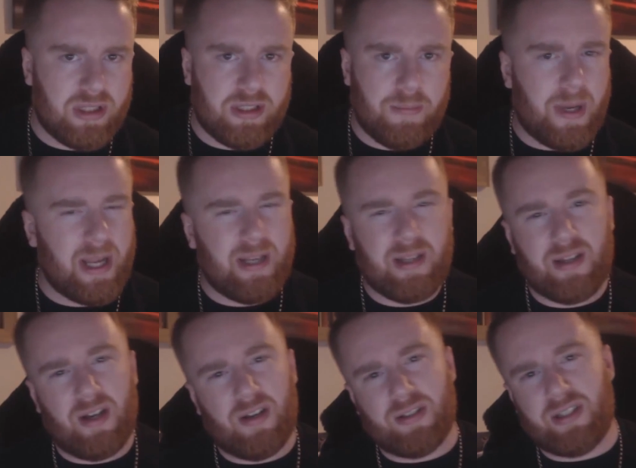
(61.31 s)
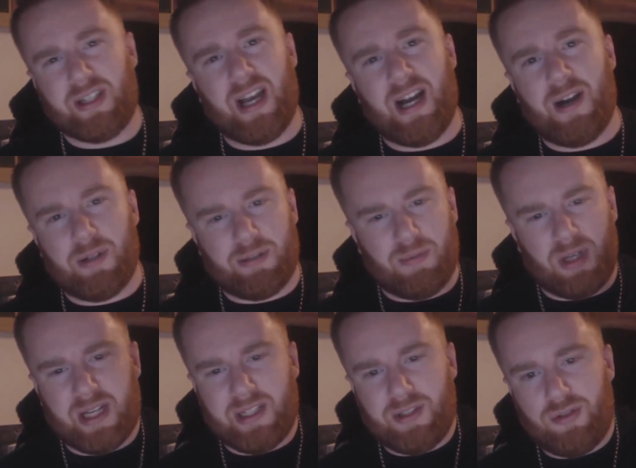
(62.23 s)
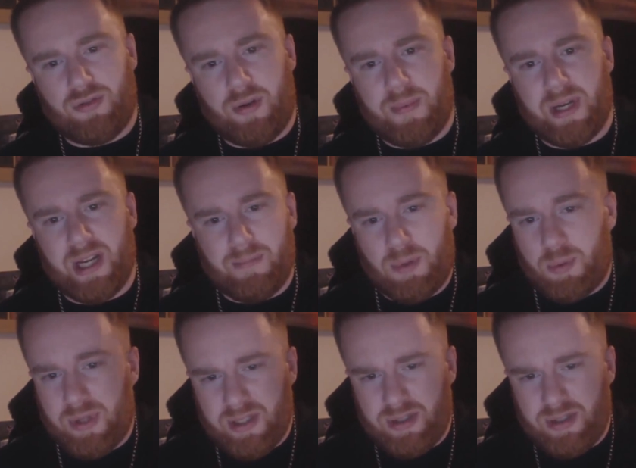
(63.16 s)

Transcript: and it's a pain in the arse to get out. It's more like it's dripping out, but with